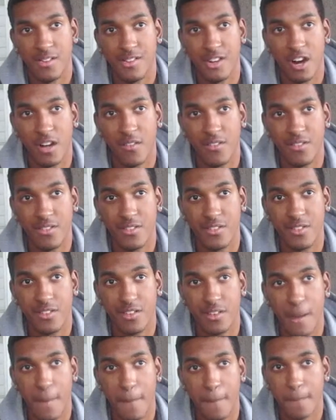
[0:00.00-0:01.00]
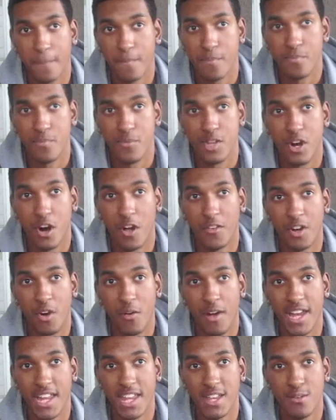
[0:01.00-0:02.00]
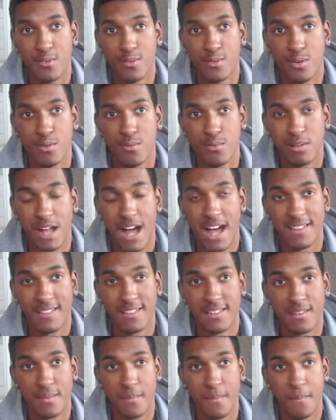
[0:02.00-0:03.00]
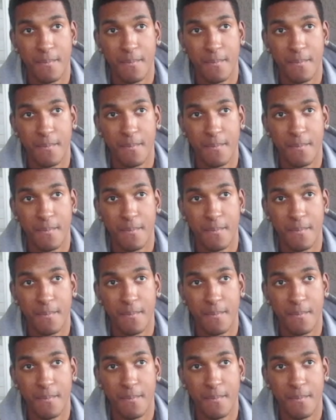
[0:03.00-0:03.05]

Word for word: Y'all, y'all know any YouTube classes?